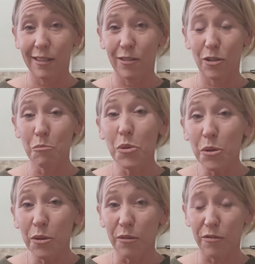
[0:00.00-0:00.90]
to
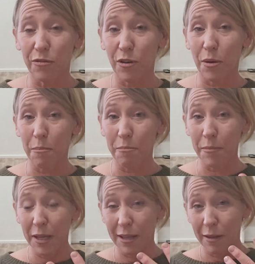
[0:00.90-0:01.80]
move from
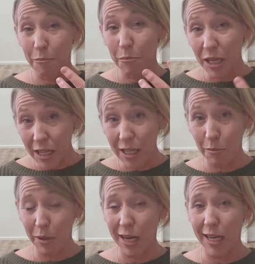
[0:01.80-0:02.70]
being in
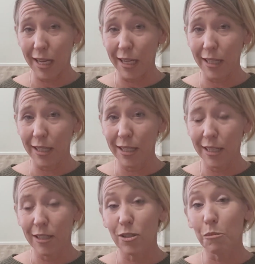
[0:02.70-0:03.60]
pain
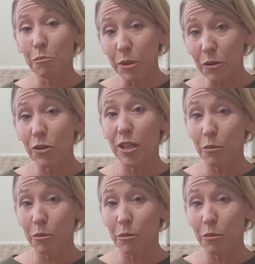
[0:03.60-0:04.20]
to building a